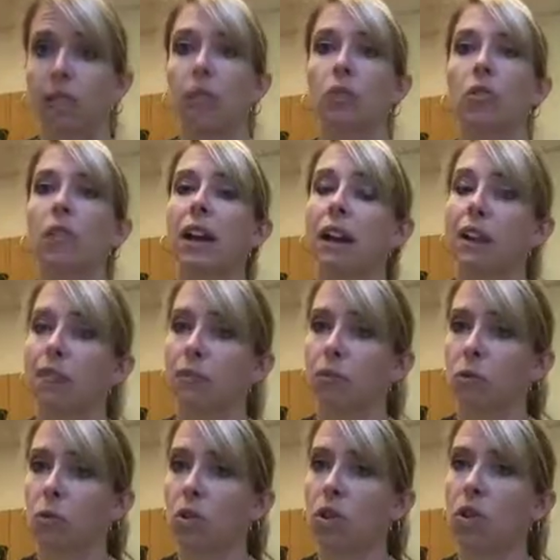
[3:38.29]

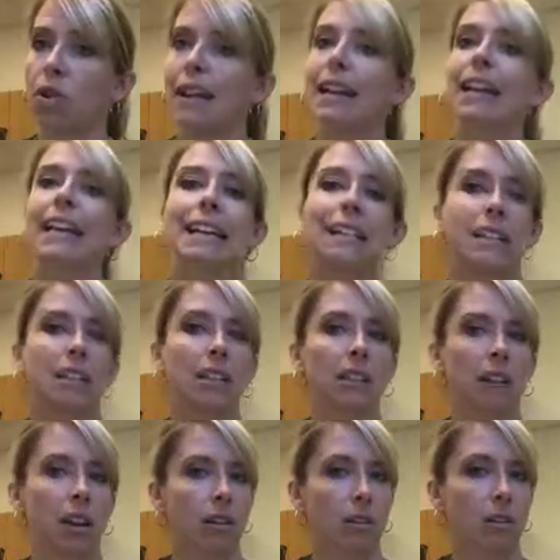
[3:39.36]
DOK4 is a
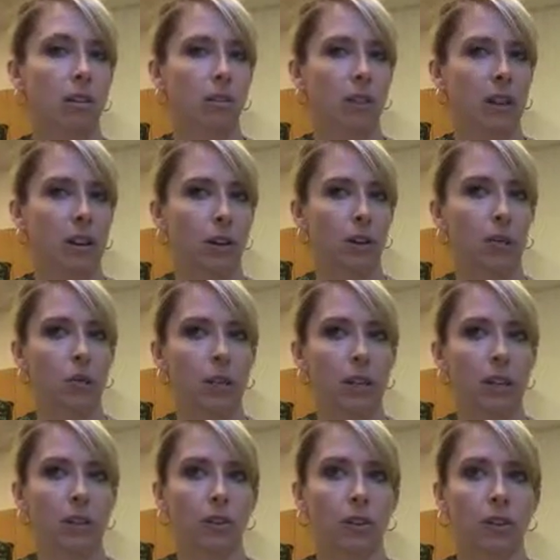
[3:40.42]
lot of your
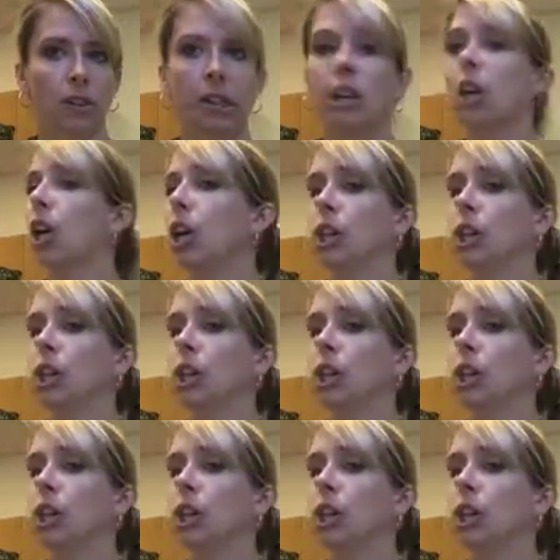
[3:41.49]
inquiry learning.